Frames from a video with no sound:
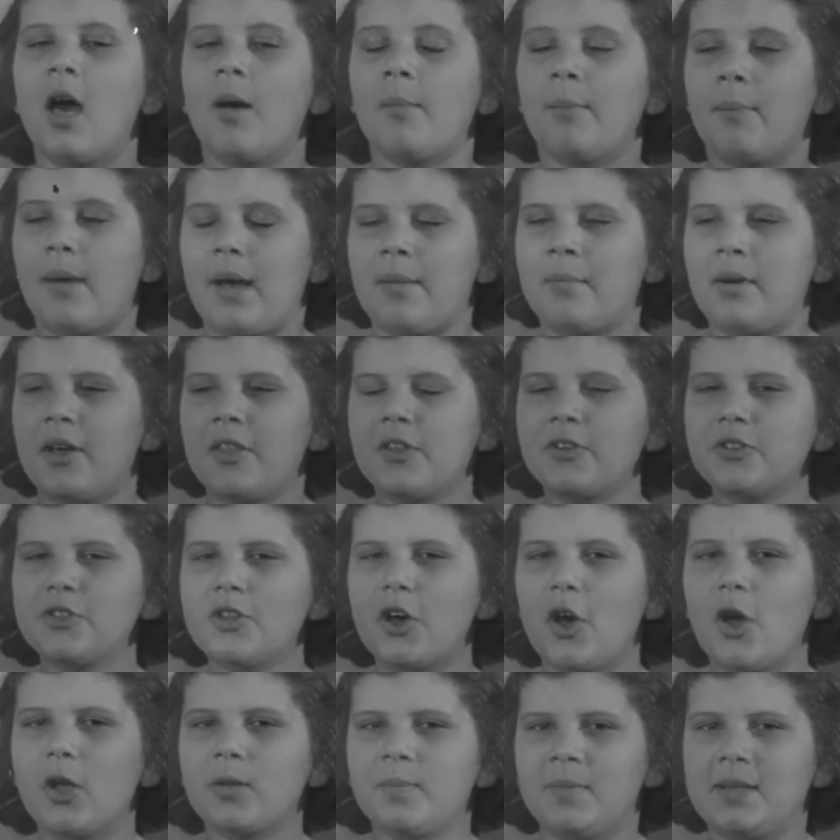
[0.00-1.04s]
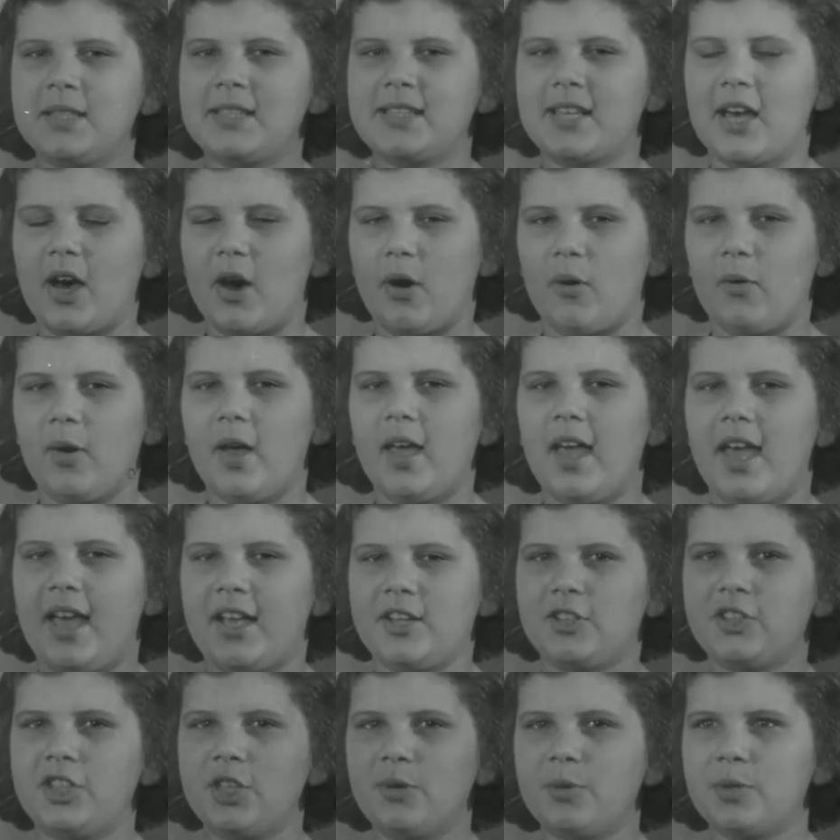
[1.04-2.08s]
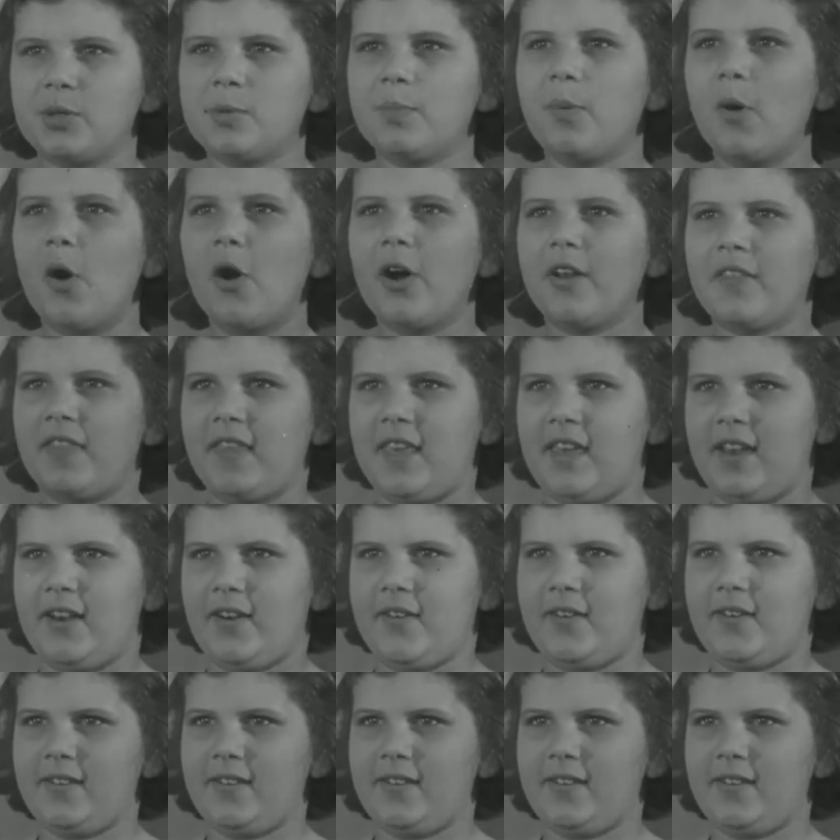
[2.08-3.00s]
My mother told me so, and she was born there.